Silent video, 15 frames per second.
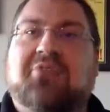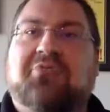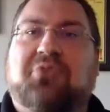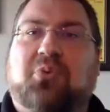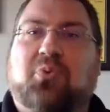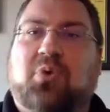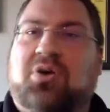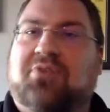
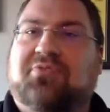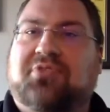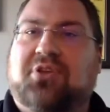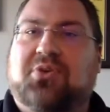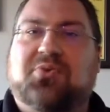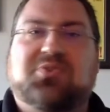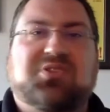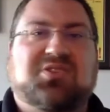for
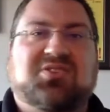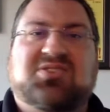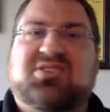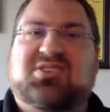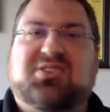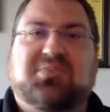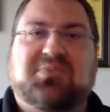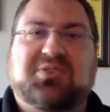workflows,
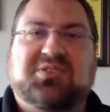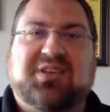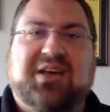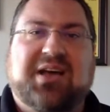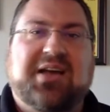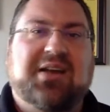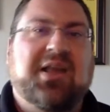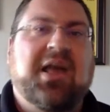system
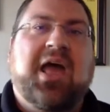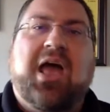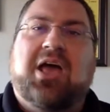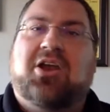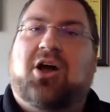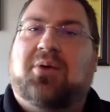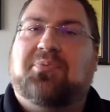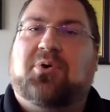design,
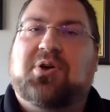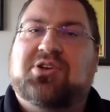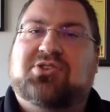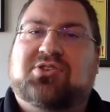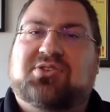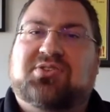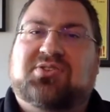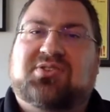and
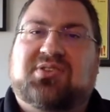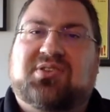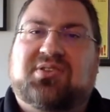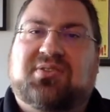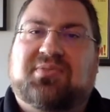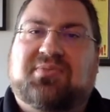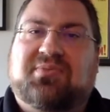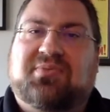operations
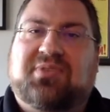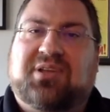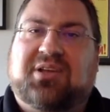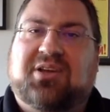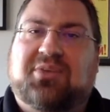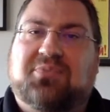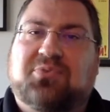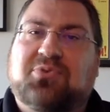that
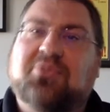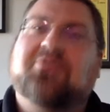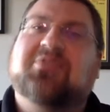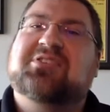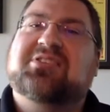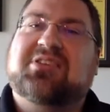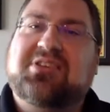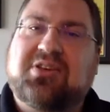can improve
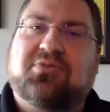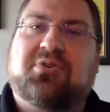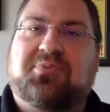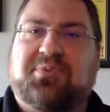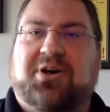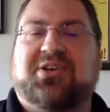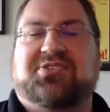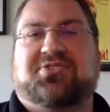the security
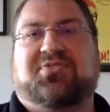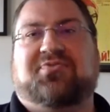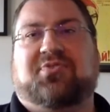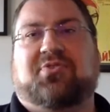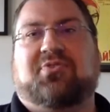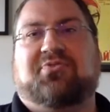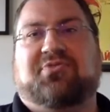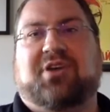posture of
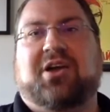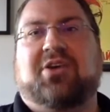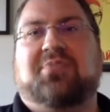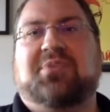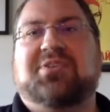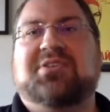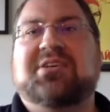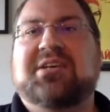your
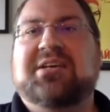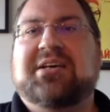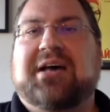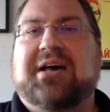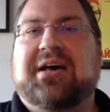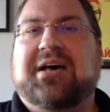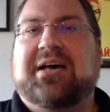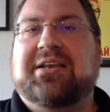environment.
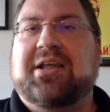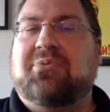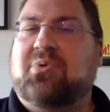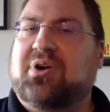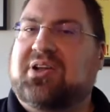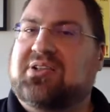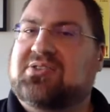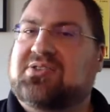A
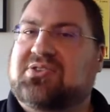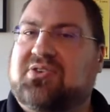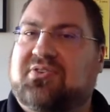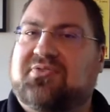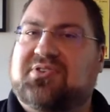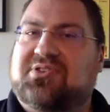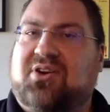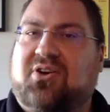network and
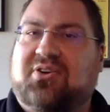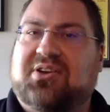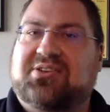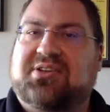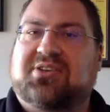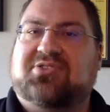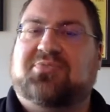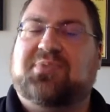service
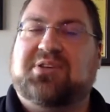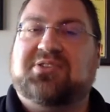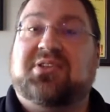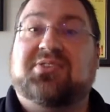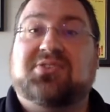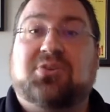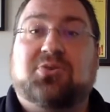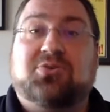architecture based
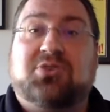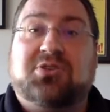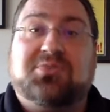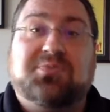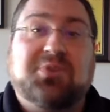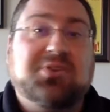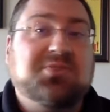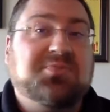on Zero
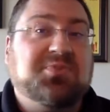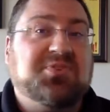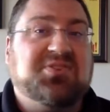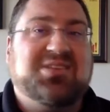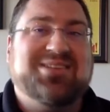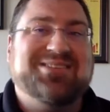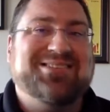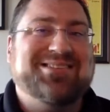Trust
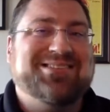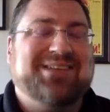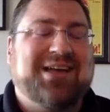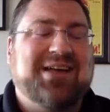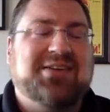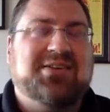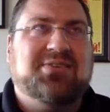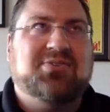principles is
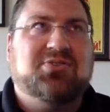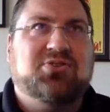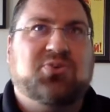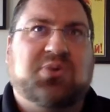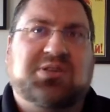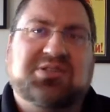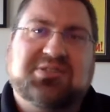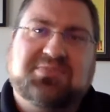designed
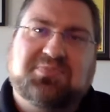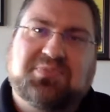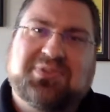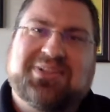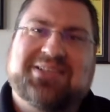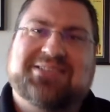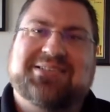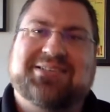to
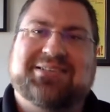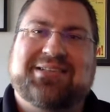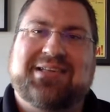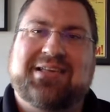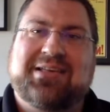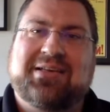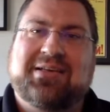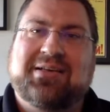
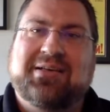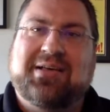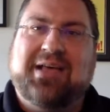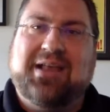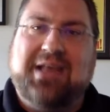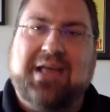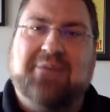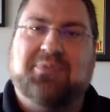explicitly
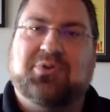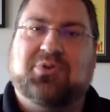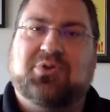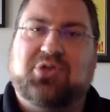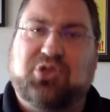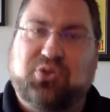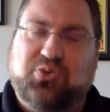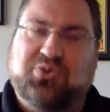
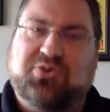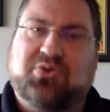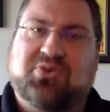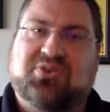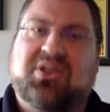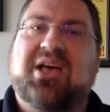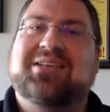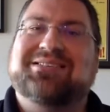enable
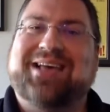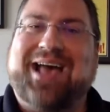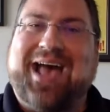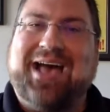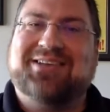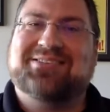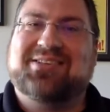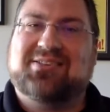users to
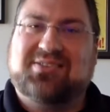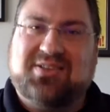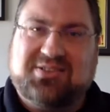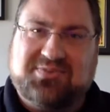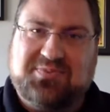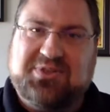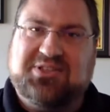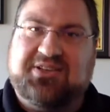access
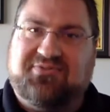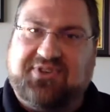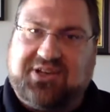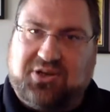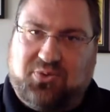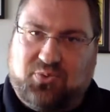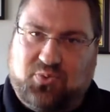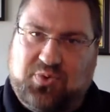
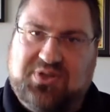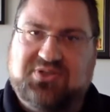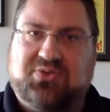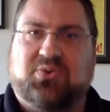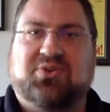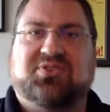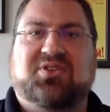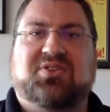specific
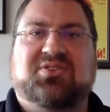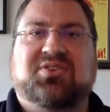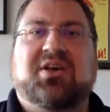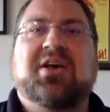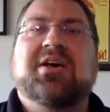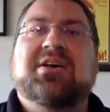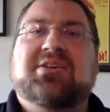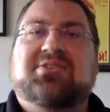resources,
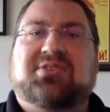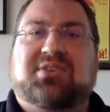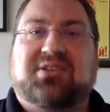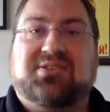to